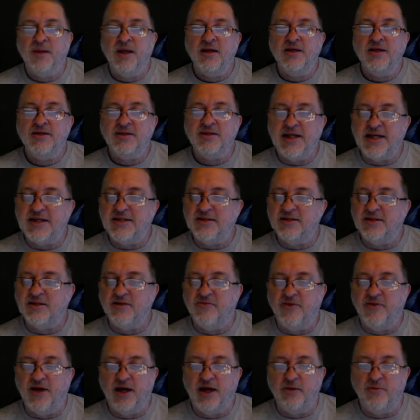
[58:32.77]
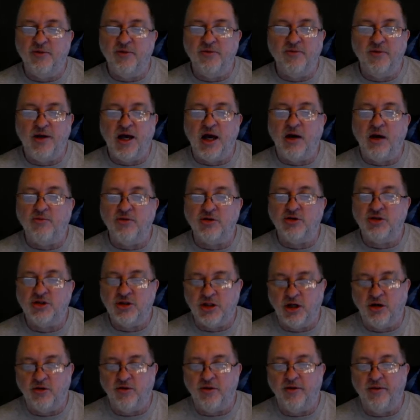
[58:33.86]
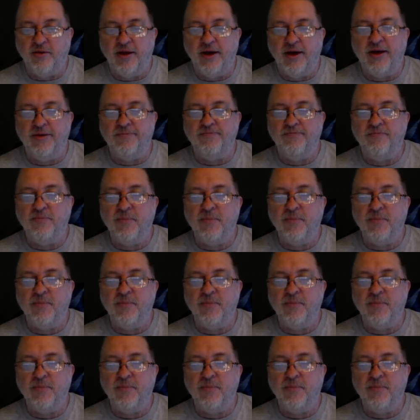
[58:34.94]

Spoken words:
Seasons available. I will show you that.